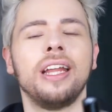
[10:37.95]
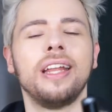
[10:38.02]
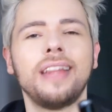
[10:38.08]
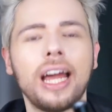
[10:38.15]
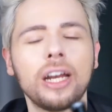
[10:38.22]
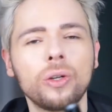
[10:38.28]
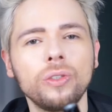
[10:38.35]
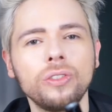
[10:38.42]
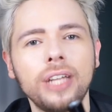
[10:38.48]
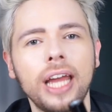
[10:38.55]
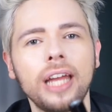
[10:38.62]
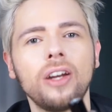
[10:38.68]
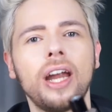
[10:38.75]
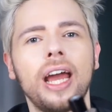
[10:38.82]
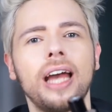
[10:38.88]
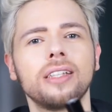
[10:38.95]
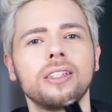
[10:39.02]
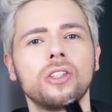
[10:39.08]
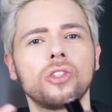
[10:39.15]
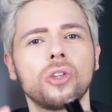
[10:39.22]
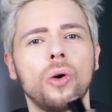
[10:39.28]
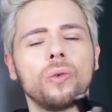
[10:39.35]
And that container has
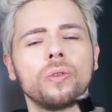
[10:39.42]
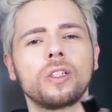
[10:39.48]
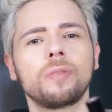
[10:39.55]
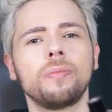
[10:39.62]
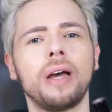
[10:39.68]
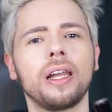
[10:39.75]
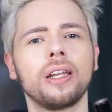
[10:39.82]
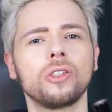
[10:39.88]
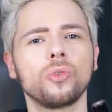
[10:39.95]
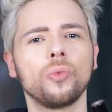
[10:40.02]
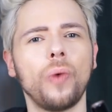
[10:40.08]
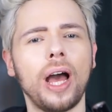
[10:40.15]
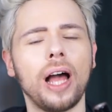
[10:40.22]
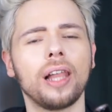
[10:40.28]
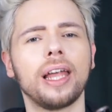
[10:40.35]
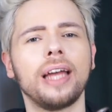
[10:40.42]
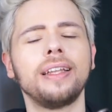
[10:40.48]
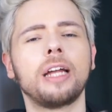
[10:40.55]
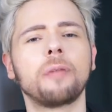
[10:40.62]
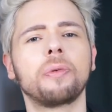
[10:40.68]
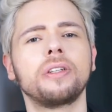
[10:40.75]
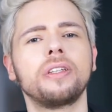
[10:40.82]
its own smell as well, and
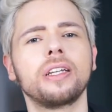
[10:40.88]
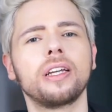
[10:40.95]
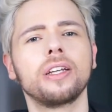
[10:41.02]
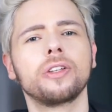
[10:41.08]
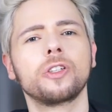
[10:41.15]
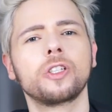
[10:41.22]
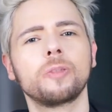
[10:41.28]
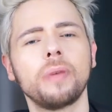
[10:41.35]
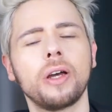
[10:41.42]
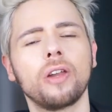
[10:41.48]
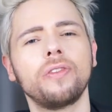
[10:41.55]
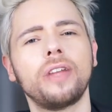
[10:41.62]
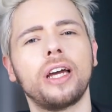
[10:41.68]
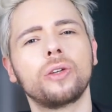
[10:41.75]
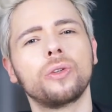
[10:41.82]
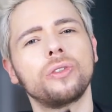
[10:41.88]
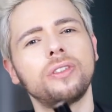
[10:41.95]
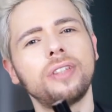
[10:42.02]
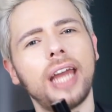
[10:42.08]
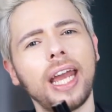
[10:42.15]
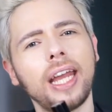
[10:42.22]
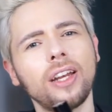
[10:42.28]
that particular smell of that
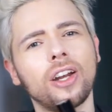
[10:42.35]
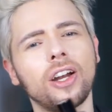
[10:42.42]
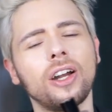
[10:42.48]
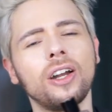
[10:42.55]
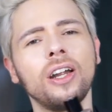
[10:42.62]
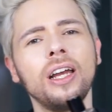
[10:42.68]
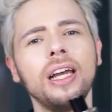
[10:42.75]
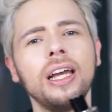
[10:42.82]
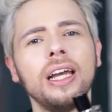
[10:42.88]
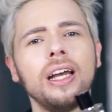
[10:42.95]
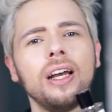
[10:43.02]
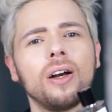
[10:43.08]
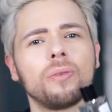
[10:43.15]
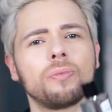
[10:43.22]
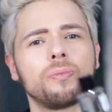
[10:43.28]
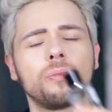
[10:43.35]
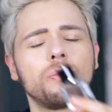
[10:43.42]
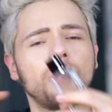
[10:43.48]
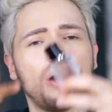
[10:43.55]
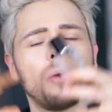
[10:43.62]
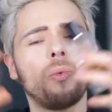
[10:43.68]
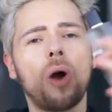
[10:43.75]
container,
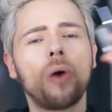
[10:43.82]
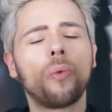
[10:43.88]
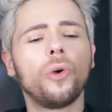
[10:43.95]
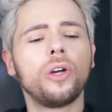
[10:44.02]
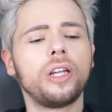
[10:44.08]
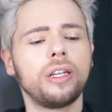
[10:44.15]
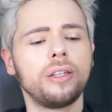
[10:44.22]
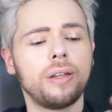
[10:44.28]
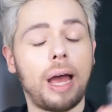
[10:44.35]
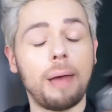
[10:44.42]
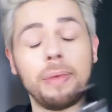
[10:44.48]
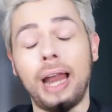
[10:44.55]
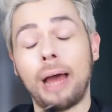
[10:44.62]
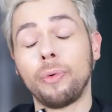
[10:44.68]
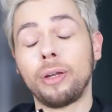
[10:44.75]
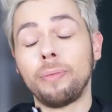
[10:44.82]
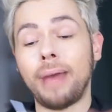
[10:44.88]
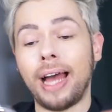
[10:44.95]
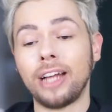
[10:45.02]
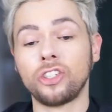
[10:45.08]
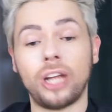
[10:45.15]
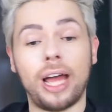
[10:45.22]
a wooden, I mean, I would
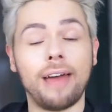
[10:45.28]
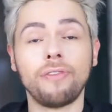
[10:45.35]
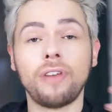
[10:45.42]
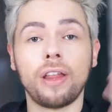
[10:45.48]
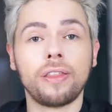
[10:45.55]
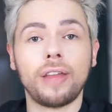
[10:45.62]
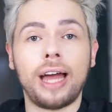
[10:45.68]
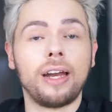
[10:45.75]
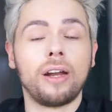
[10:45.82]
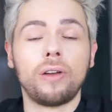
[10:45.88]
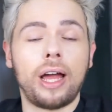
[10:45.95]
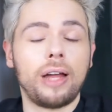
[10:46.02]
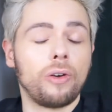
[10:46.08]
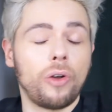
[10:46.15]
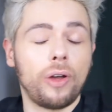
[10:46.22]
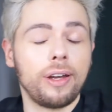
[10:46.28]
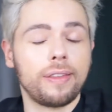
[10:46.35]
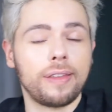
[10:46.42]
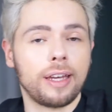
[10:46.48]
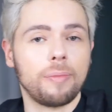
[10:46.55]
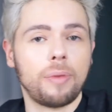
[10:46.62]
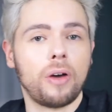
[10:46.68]
imagine, I have nothing, I don't, I don't know
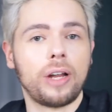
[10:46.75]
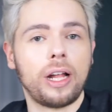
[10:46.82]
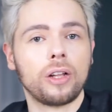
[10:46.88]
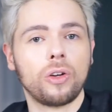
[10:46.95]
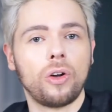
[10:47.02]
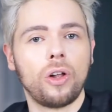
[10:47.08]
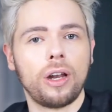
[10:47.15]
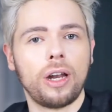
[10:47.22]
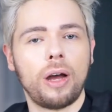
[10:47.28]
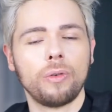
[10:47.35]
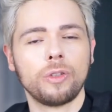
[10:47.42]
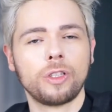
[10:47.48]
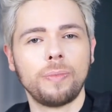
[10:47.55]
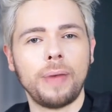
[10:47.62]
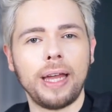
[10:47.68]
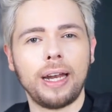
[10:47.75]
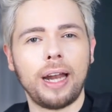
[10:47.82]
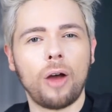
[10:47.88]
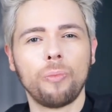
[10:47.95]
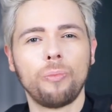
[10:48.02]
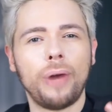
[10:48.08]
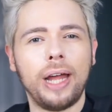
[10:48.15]
anything about alcohol and how it's made and
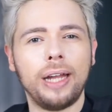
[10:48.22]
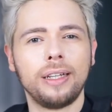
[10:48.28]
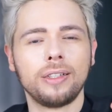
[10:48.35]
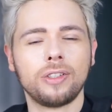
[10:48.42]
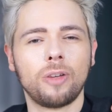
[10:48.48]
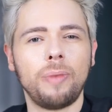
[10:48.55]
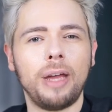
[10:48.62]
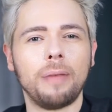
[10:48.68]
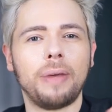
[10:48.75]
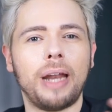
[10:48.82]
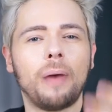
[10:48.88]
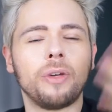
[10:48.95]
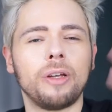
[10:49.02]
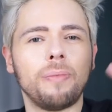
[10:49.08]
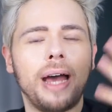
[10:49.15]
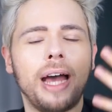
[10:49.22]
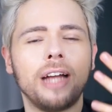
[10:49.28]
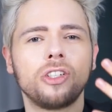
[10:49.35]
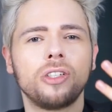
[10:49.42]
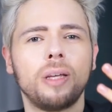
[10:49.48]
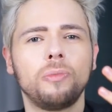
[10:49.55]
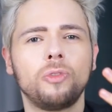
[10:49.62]
how brandies are made, but I would
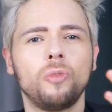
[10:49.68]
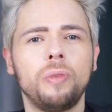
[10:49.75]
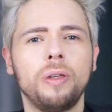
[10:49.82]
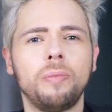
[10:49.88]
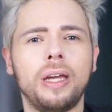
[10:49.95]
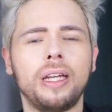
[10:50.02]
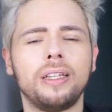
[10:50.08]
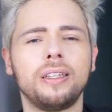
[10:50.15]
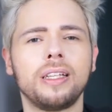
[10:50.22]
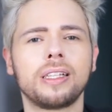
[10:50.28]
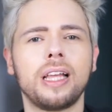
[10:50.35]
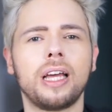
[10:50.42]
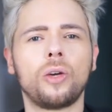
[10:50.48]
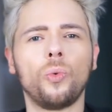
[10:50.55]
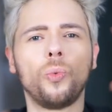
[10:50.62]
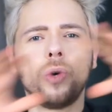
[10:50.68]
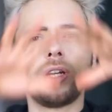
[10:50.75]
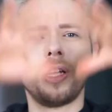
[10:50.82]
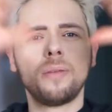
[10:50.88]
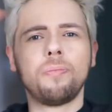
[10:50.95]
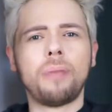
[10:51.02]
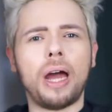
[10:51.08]
imagine them to be made in these like
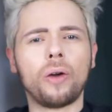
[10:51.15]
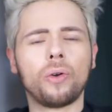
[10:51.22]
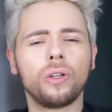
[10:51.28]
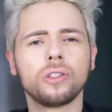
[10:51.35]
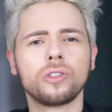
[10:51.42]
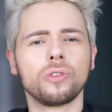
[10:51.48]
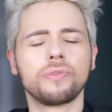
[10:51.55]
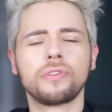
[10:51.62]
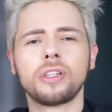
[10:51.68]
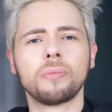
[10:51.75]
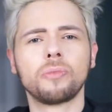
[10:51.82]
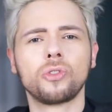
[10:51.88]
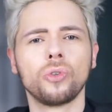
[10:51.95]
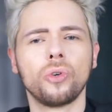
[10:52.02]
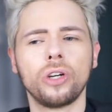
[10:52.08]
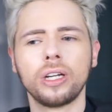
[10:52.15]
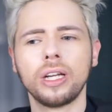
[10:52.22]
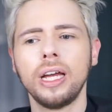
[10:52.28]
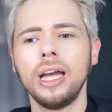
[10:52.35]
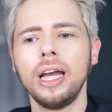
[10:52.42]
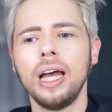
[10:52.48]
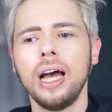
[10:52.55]
wooden barrels of some sort,
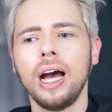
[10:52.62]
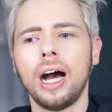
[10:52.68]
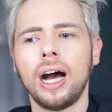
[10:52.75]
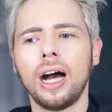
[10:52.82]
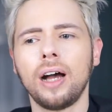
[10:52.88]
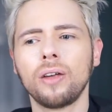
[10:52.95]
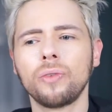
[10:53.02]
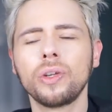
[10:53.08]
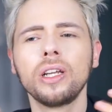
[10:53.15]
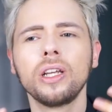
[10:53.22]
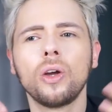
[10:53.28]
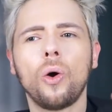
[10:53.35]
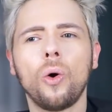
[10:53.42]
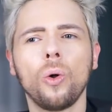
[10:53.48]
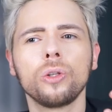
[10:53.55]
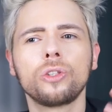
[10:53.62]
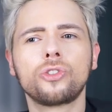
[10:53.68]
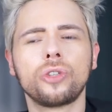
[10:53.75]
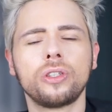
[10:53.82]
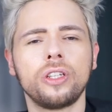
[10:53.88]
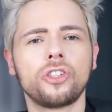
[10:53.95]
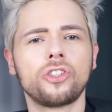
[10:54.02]
uh, really old,
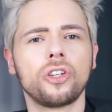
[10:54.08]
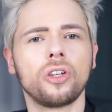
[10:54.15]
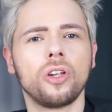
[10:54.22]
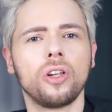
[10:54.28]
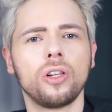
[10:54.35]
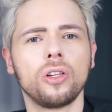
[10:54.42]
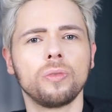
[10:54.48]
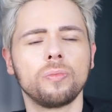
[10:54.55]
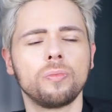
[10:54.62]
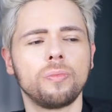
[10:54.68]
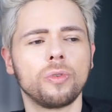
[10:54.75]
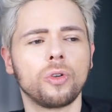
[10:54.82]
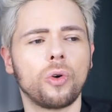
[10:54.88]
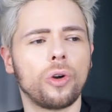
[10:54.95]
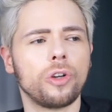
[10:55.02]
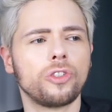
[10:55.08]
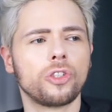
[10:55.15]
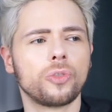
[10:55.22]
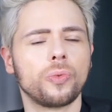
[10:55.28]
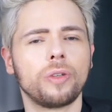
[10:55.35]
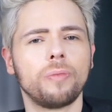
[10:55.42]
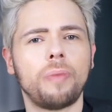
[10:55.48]
traditional,
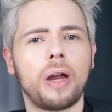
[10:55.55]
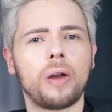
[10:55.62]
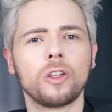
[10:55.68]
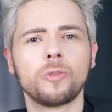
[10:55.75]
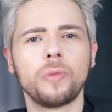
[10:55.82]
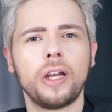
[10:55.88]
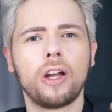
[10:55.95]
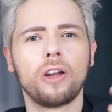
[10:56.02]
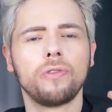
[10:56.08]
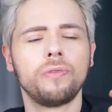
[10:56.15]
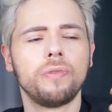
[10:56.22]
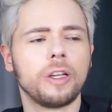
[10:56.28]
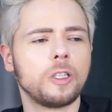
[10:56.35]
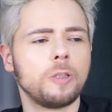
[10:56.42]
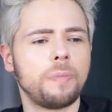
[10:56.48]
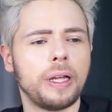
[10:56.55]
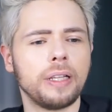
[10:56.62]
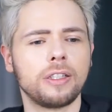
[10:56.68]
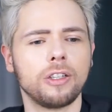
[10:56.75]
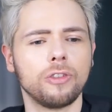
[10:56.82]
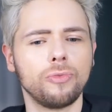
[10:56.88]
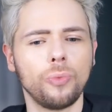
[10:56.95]
gorgeous wooden barrels made out of
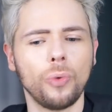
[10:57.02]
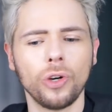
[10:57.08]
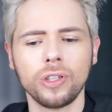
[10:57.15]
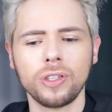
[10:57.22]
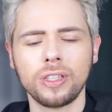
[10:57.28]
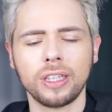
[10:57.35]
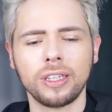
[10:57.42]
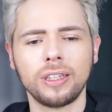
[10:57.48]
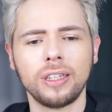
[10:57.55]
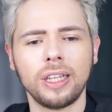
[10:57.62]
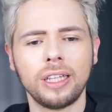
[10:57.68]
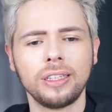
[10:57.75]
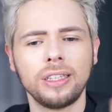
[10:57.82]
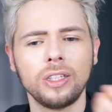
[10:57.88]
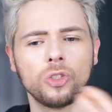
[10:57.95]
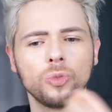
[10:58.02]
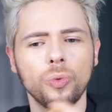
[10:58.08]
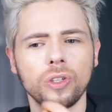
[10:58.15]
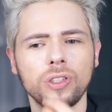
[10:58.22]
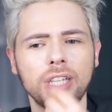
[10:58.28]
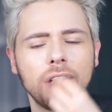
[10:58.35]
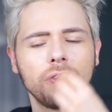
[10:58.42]
expensive woods, and, and these
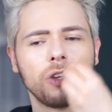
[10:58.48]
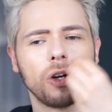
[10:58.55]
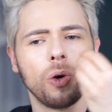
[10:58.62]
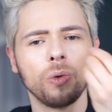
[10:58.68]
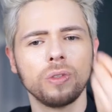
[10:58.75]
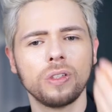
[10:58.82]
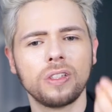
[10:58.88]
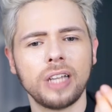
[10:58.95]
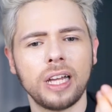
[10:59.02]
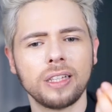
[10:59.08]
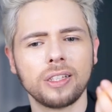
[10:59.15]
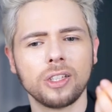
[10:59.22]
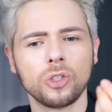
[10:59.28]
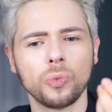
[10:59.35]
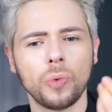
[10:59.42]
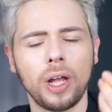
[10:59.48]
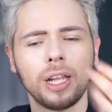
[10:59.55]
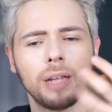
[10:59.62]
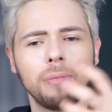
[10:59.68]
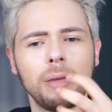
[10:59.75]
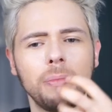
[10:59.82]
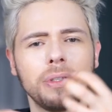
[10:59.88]
woods have their own scents as well,
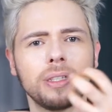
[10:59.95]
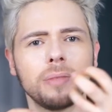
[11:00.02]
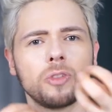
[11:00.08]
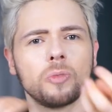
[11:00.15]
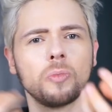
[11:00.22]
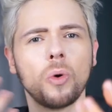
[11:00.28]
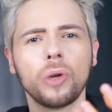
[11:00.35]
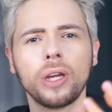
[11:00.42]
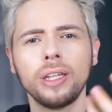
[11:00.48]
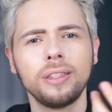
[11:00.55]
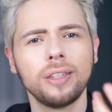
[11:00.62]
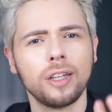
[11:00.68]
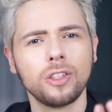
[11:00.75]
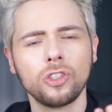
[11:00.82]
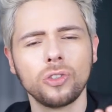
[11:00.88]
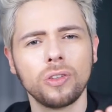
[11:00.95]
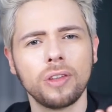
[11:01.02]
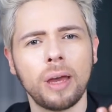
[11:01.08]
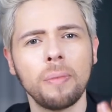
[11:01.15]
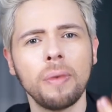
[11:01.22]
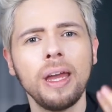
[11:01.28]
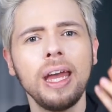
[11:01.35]
and maybe some smoky touch to
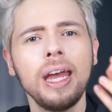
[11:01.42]
them.